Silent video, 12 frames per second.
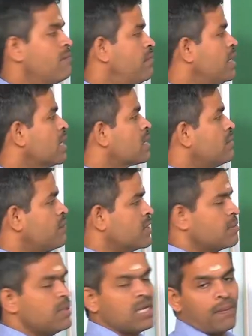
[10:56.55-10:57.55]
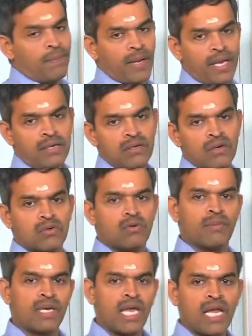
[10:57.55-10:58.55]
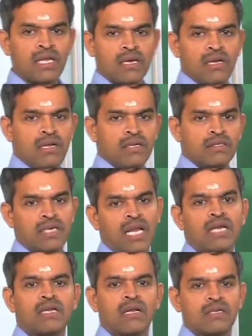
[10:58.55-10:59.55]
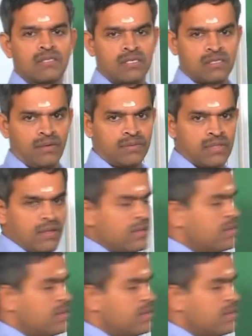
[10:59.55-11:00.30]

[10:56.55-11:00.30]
very comfortably applied to mechanical and electrical systems.